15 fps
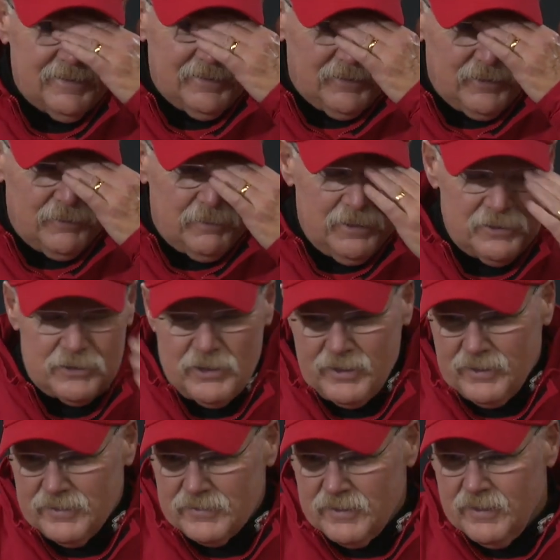Herbie
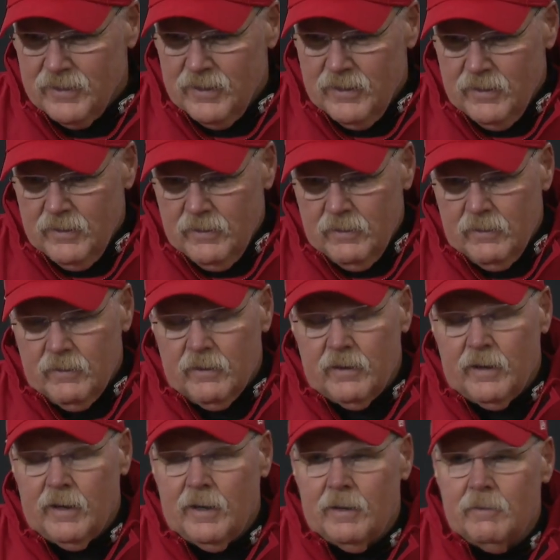shaking his head.
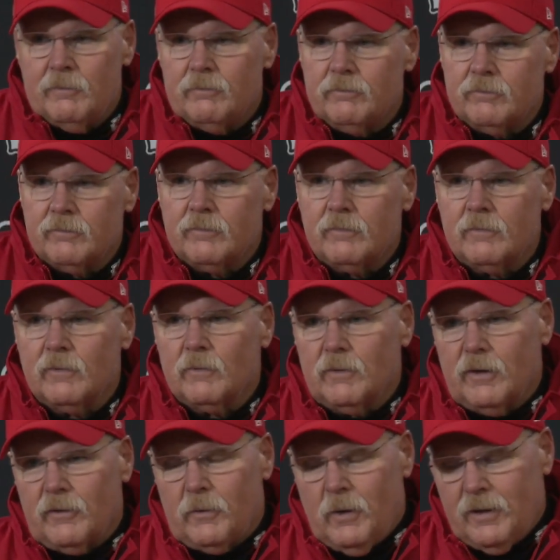Well,
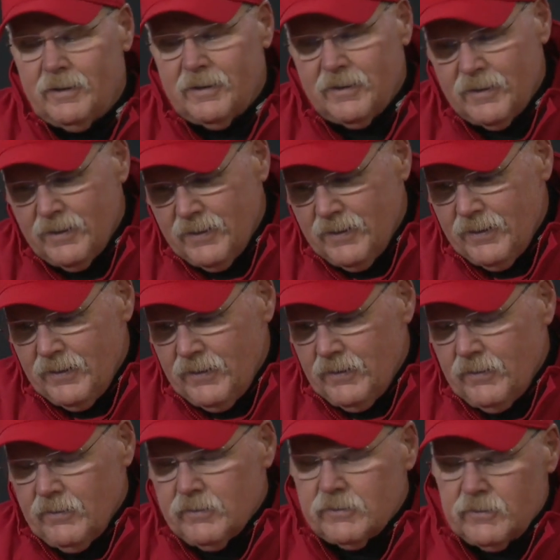
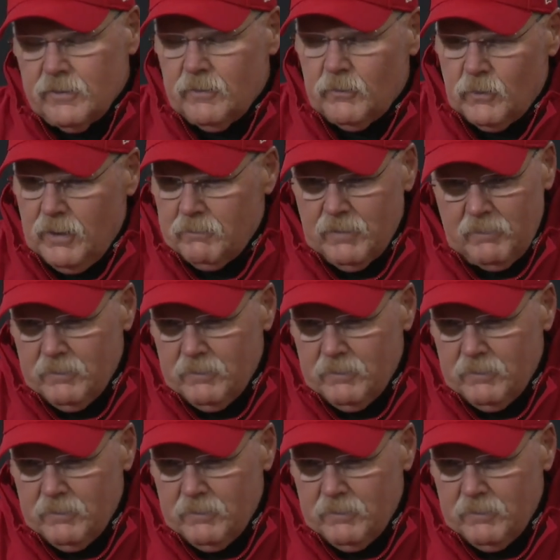I'm